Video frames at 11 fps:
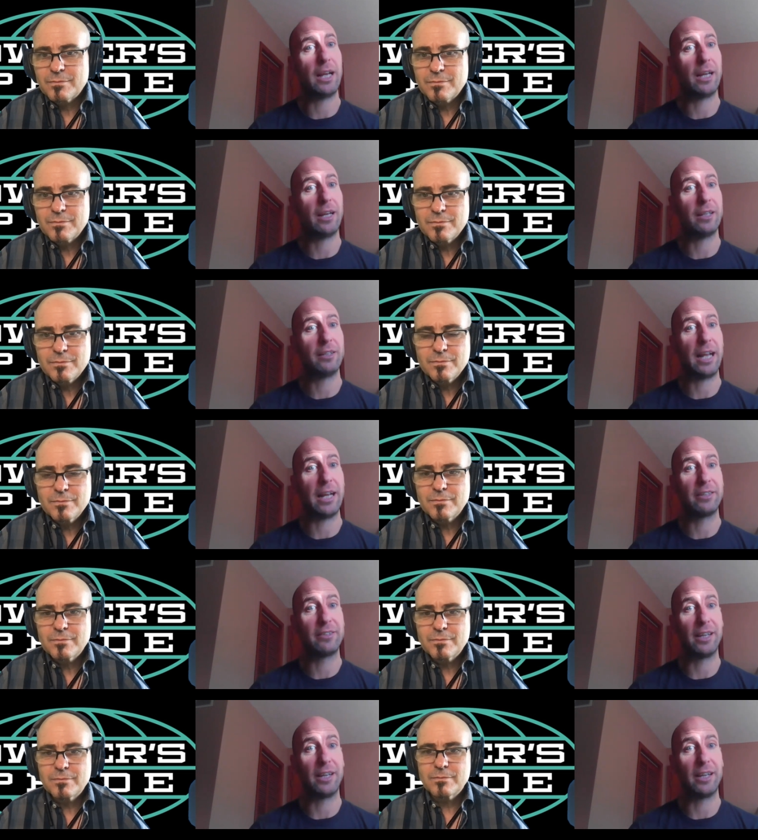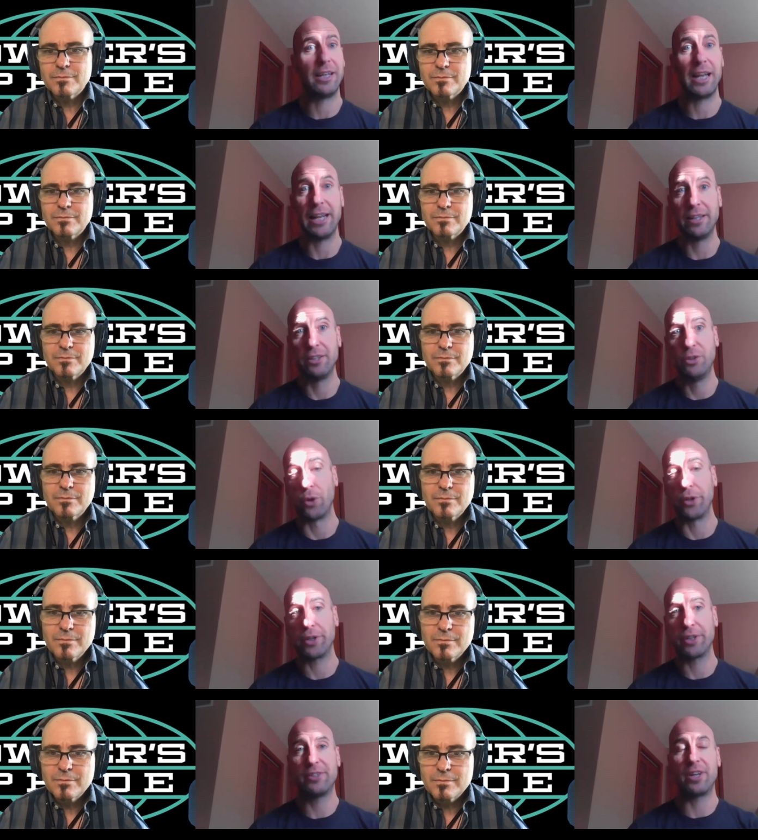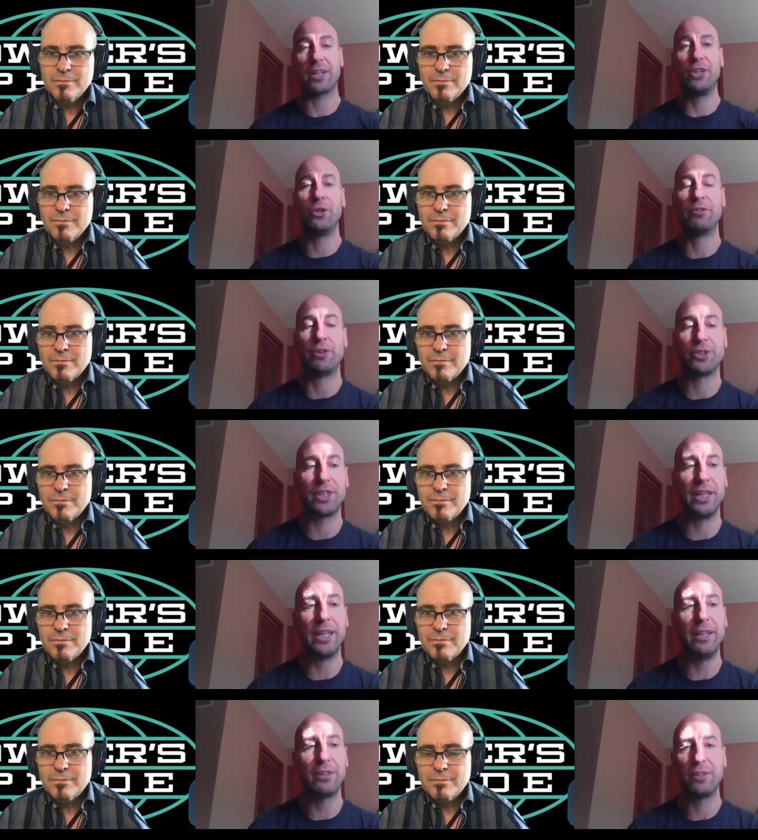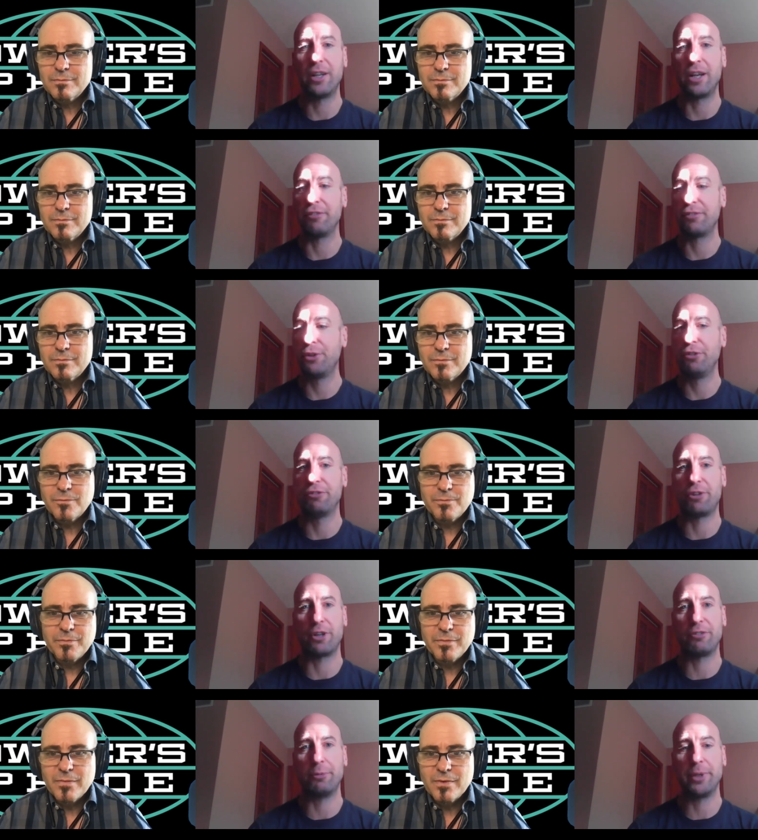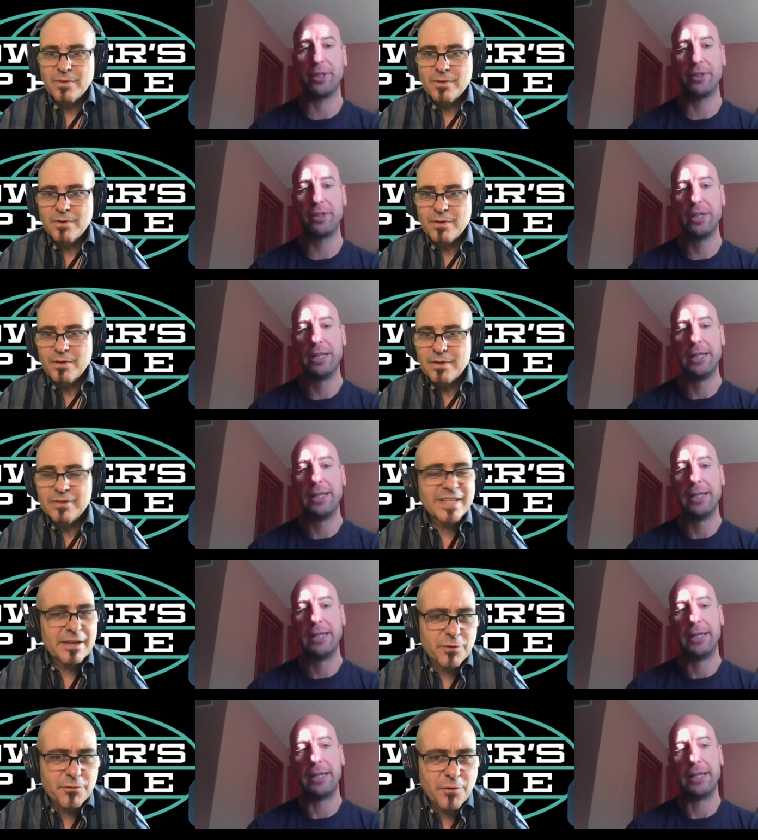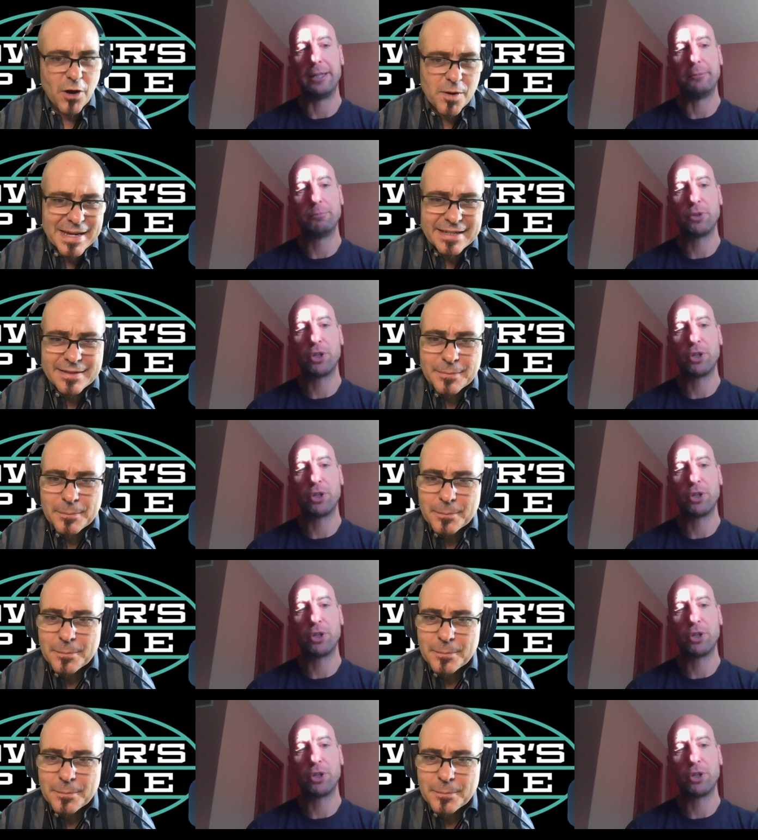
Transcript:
Speaker 1: uh, at uh, Northern Kentucky University, not too far from here. You say for farming? Um,